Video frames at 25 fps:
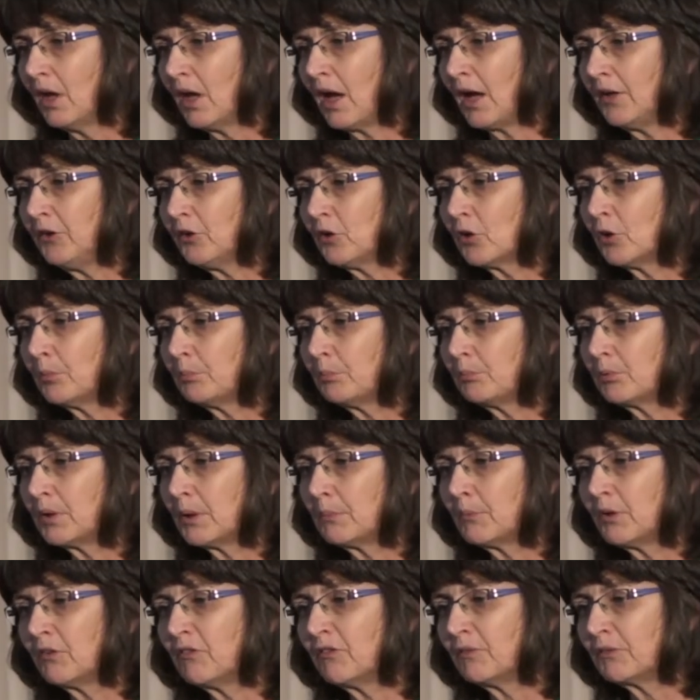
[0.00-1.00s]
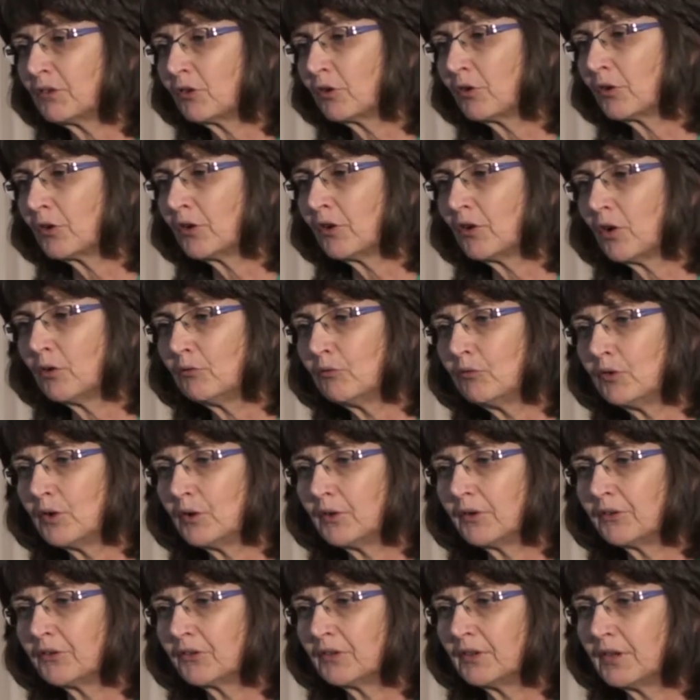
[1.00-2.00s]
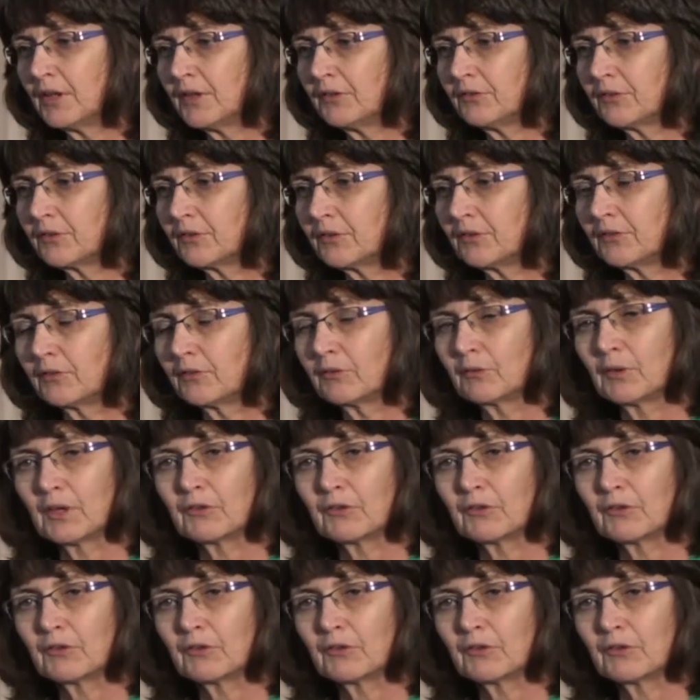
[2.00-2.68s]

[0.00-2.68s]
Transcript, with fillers: undergo premature ovarian senescence.